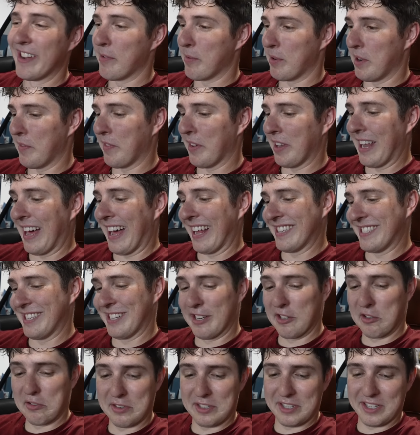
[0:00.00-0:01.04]
We have a lot to
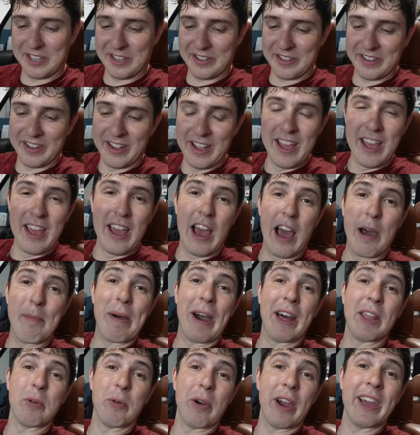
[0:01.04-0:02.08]
do still. Uh,
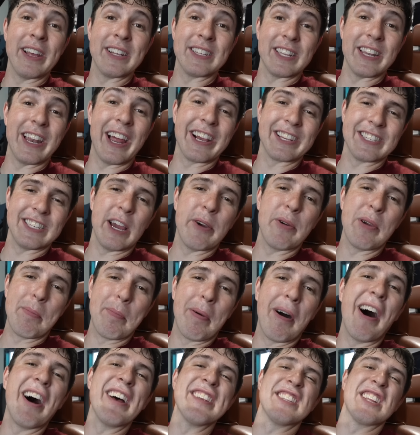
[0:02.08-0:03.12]
by the way, it's the next day. We
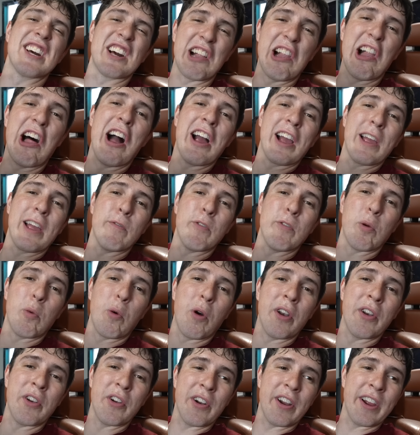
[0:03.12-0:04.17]
paused the clock, if you're
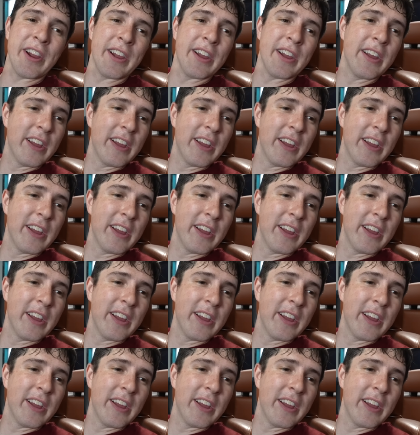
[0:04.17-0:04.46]
wondering.